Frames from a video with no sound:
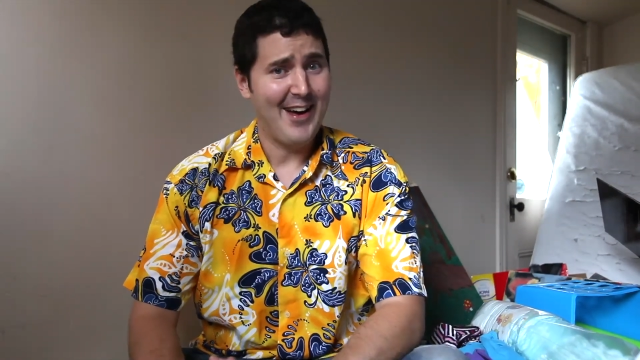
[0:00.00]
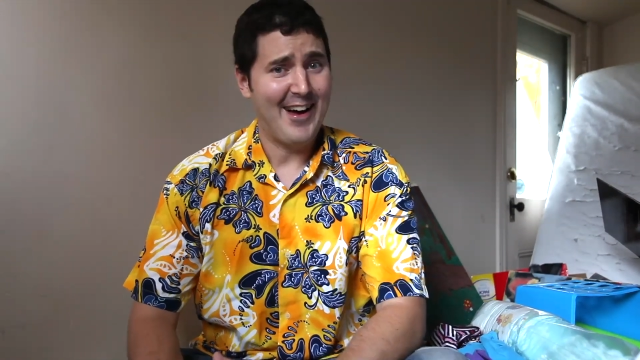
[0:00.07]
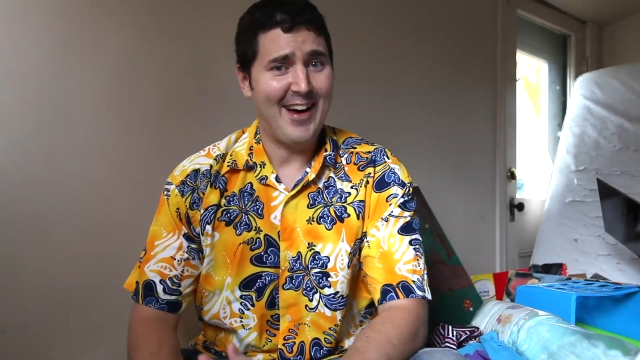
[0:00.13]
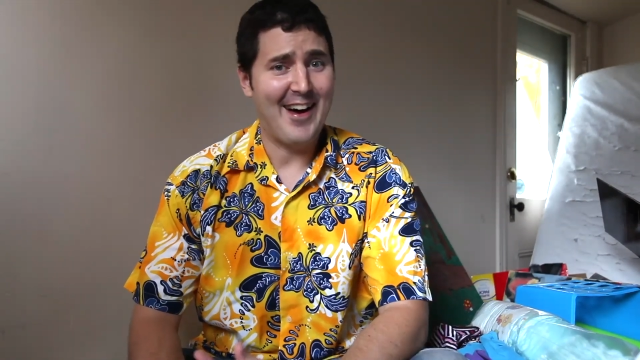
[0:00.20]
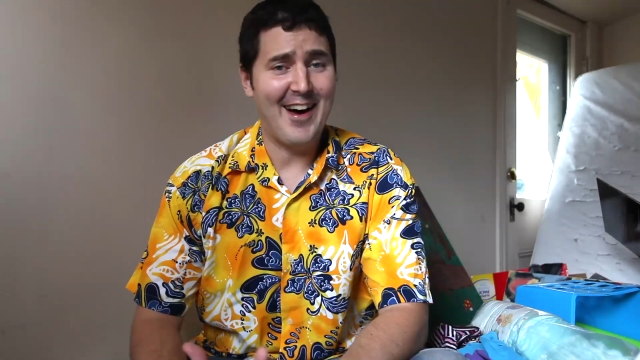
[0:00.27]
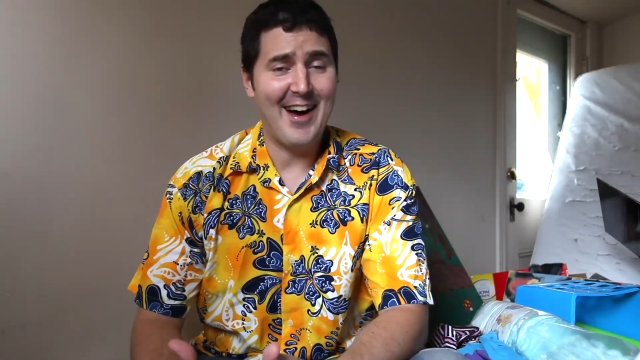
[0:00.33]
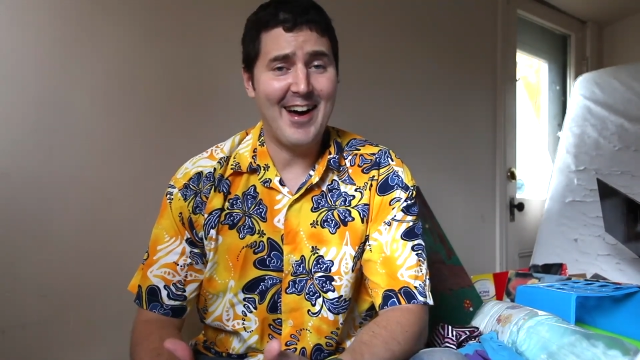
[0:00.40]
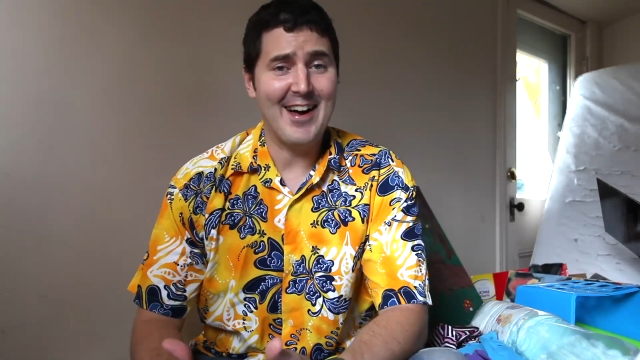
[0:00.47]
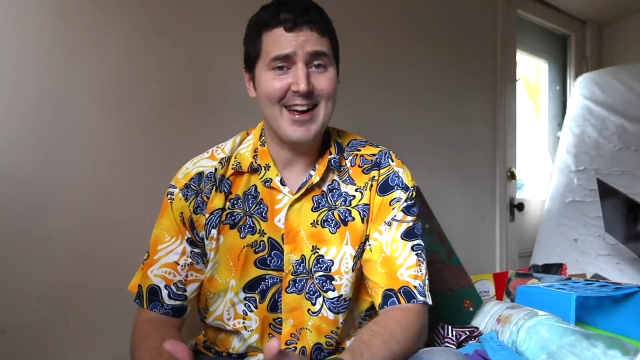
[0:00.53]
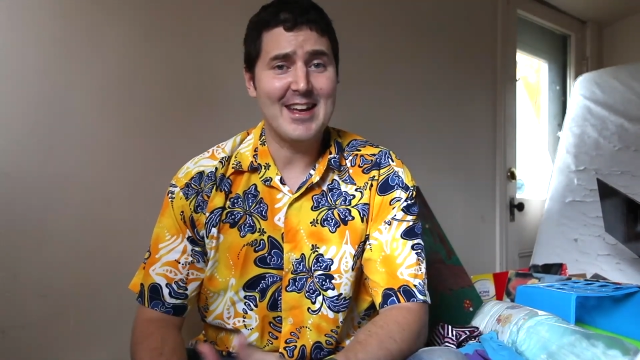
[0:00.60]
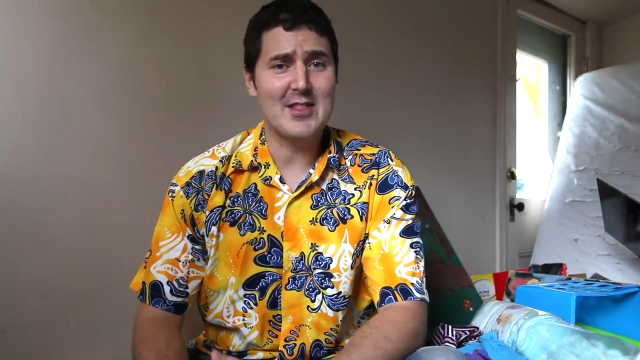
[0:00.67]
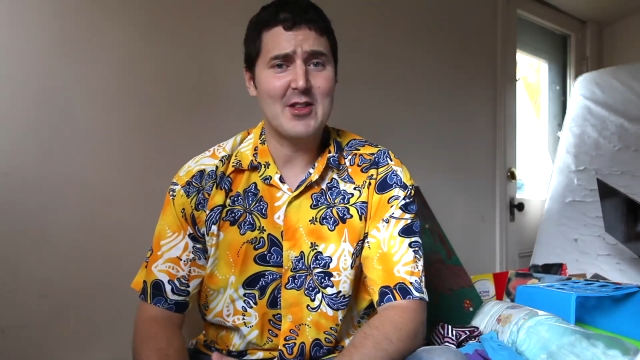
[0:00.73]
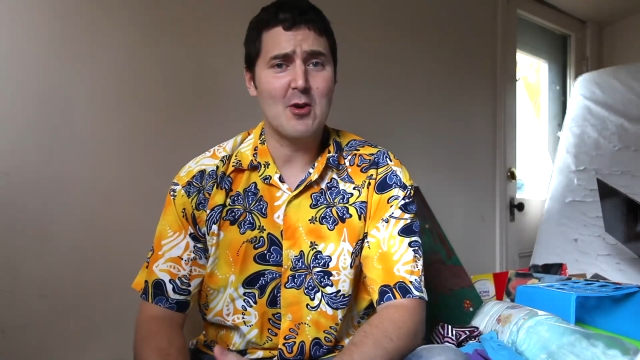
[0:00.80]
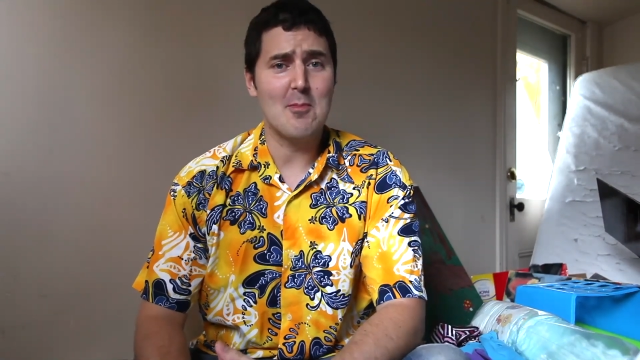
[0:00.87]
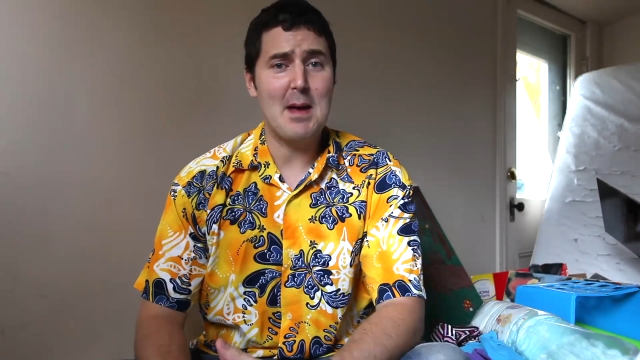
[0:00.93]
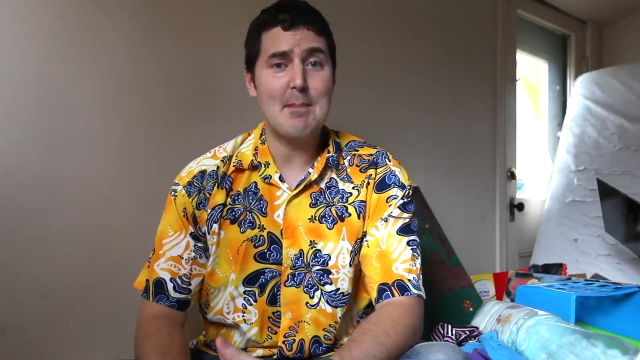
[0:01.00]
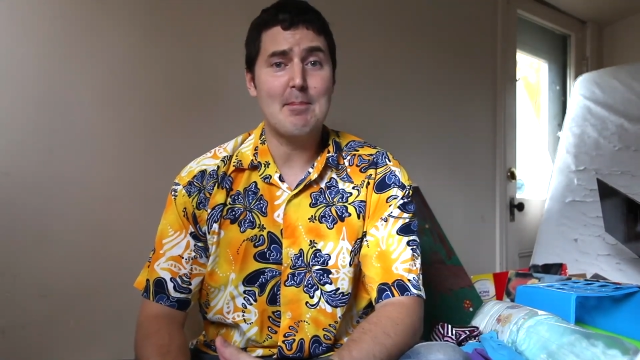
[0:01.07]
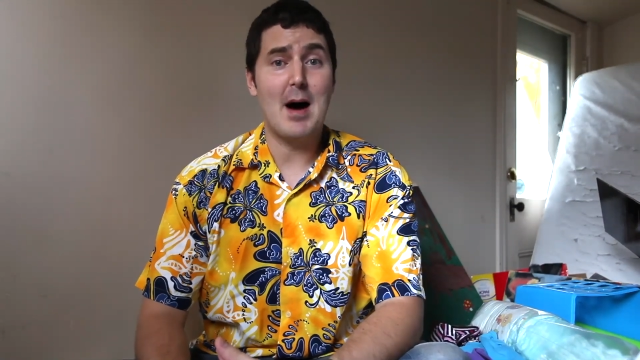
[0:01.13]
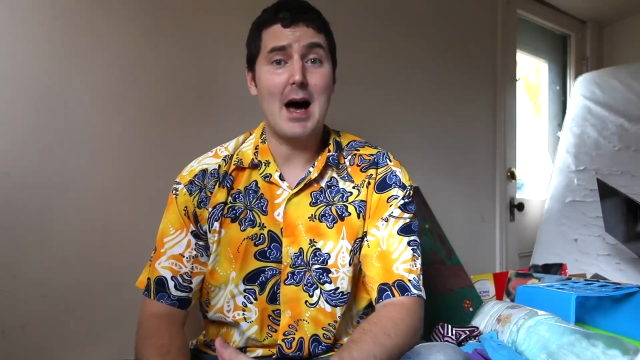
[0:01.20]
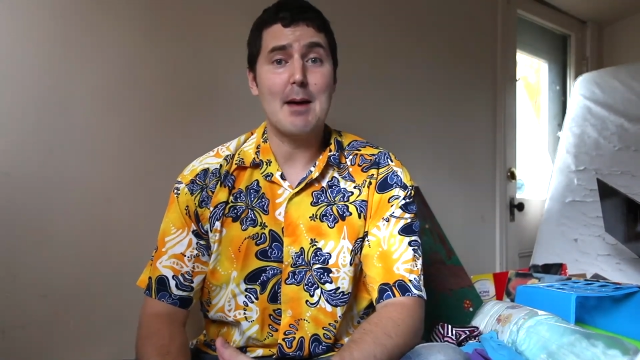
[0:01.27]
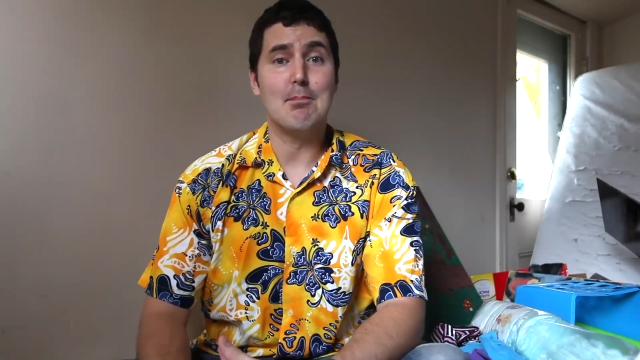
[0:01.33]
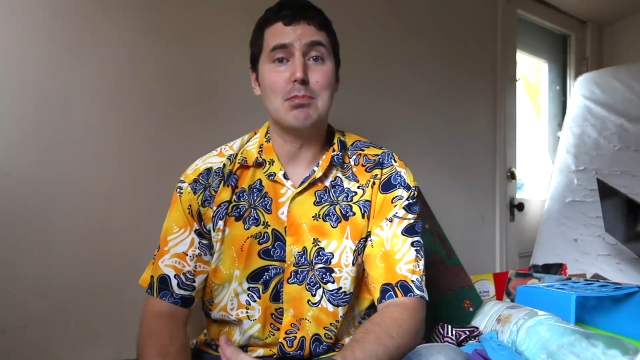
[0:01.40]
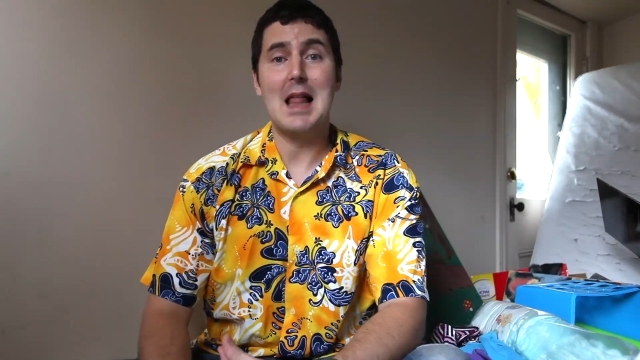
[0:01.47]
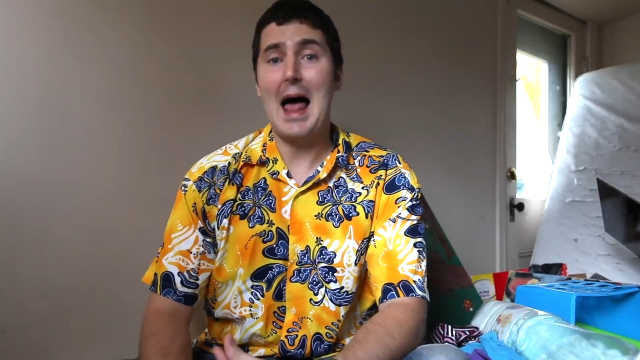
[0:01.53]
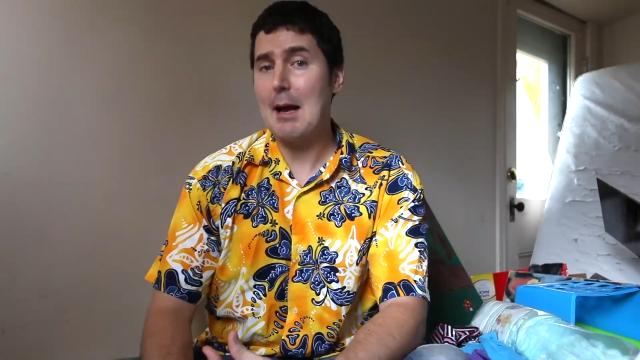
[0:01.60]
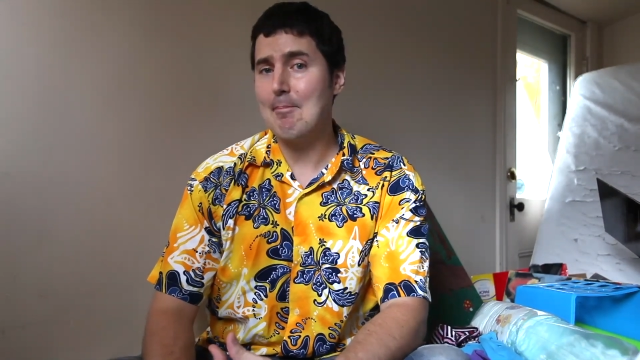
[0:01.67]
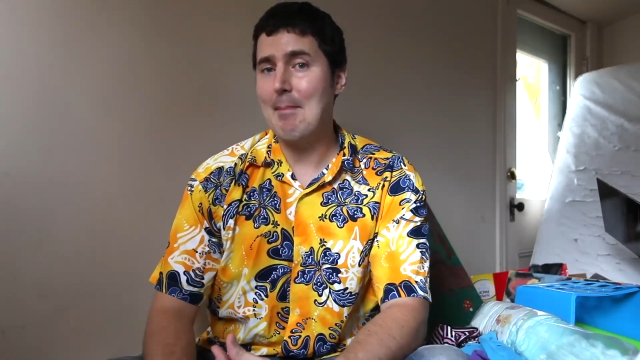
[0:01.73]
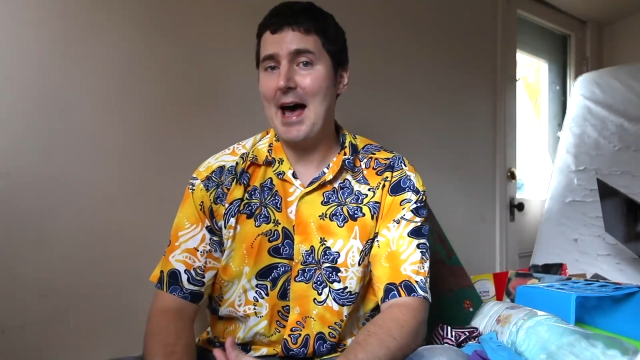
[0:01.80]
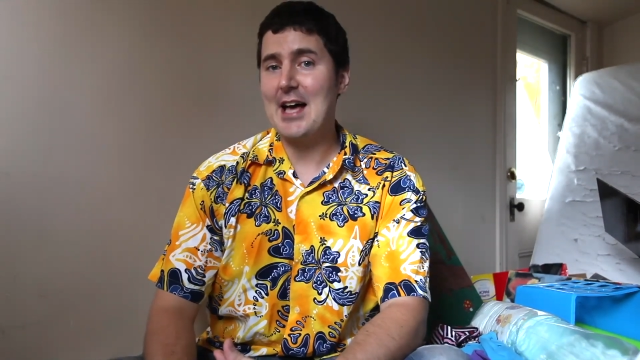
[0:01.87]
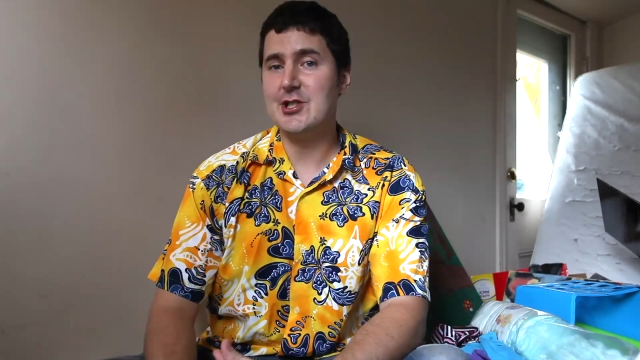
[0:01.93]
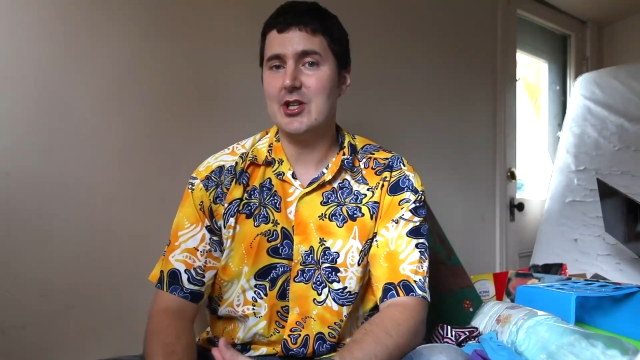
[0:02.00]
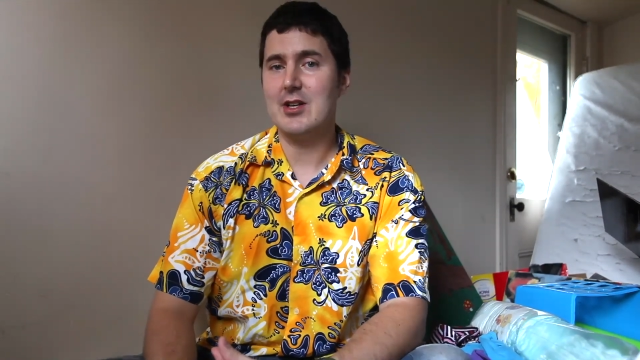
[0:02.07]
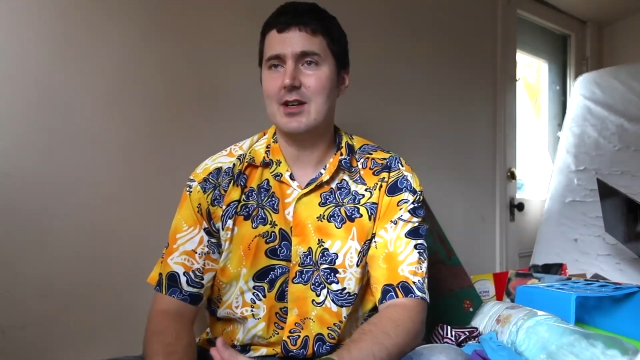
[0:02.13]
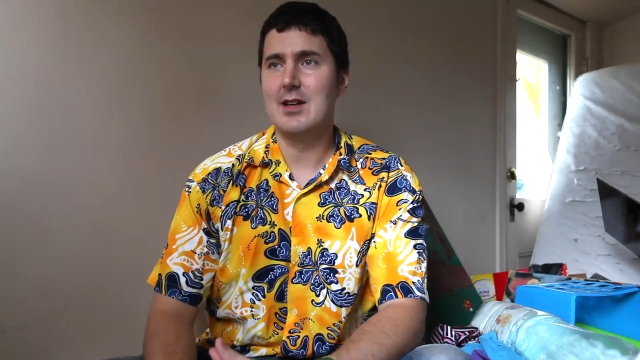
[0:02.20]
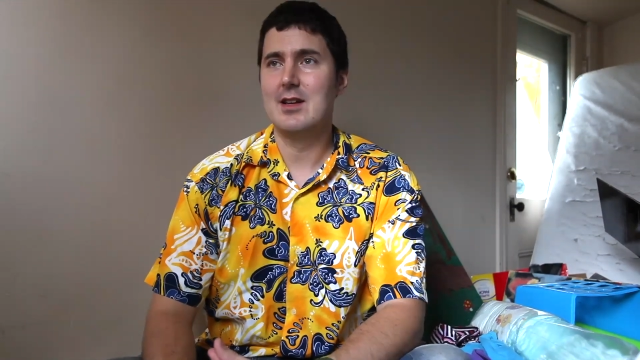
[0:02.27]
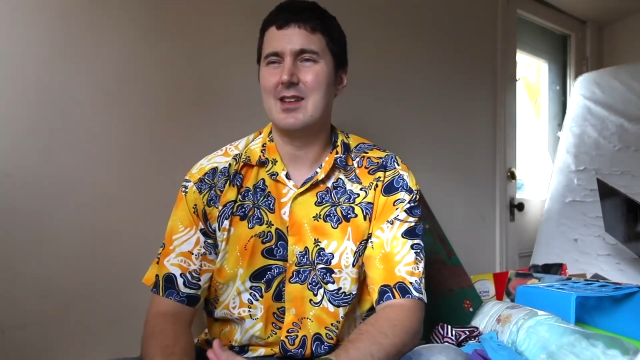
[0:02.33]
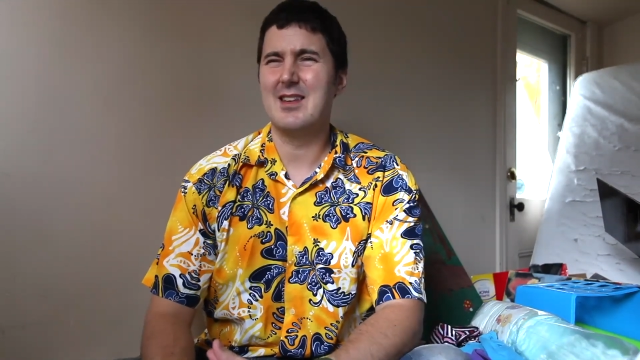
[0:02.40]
Uh, they're made by Blackmagic.